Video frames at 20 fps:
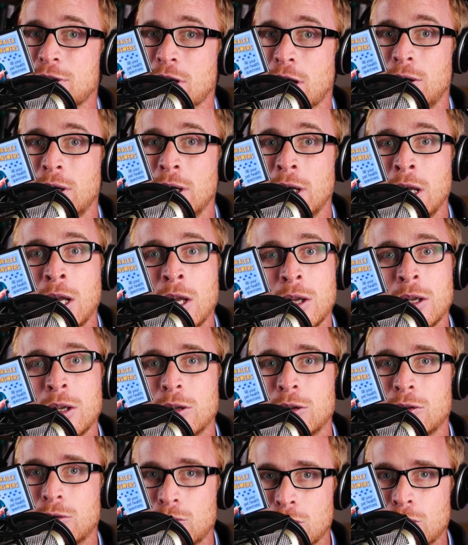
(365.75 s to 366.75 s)
So
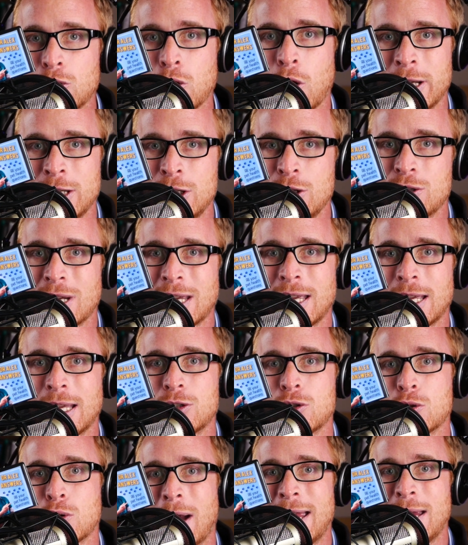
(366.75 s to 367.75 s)
try and use a
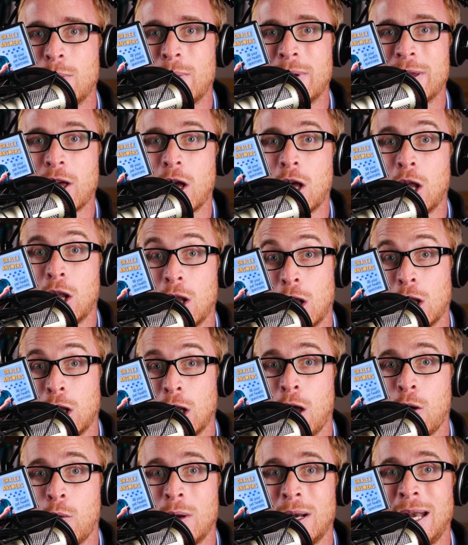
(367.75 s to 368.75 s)
tray with a
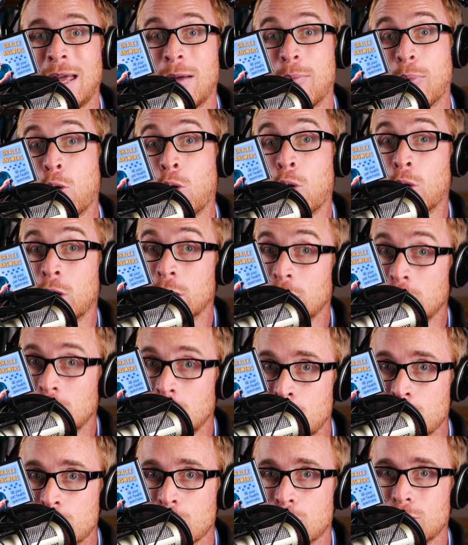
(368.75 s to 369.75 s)
lower lip, or
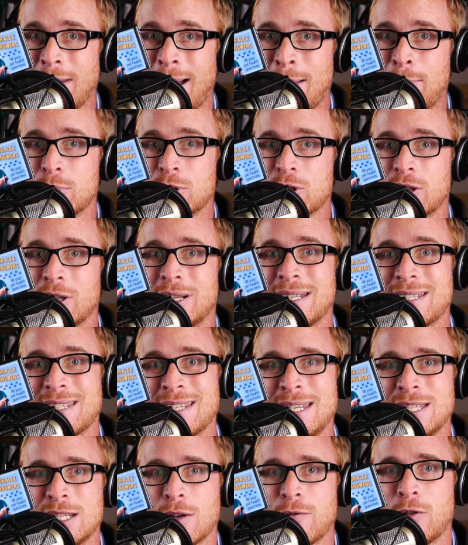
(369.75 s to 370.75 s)
use a ramp so that it's
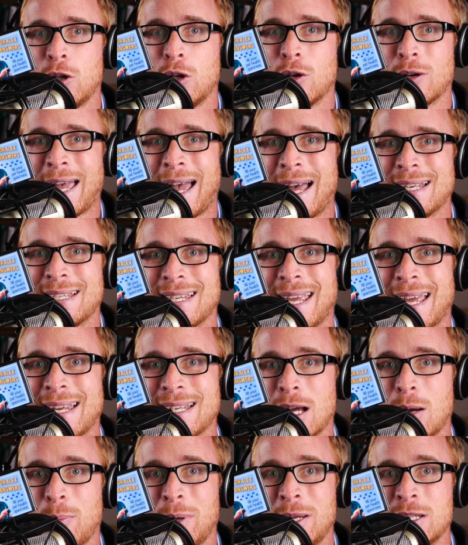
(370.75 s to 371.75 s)
easier for your cat to
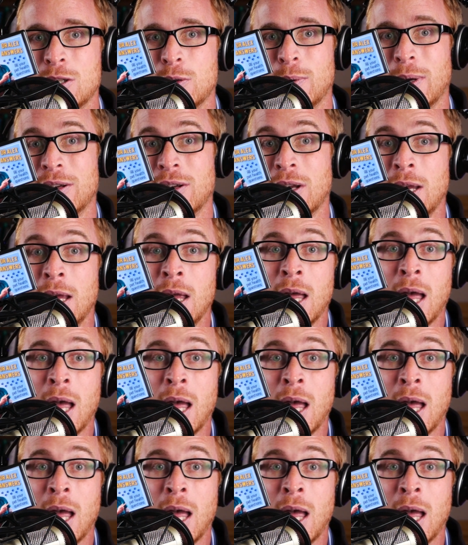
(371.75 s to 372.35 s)
get up into it.